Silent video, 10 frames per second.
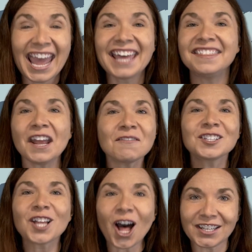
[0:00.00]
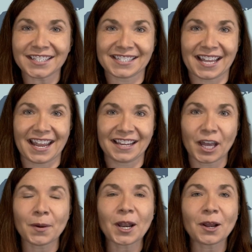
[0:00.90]
and they have a lot to say
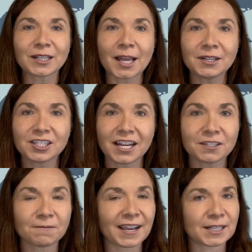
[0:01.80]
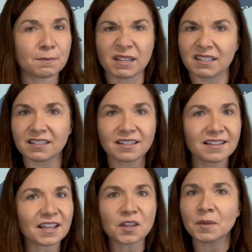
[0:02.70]
about how climate change affects
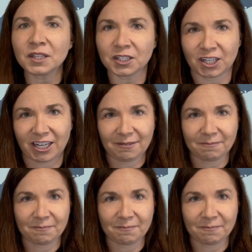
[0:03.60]
businesses and the military.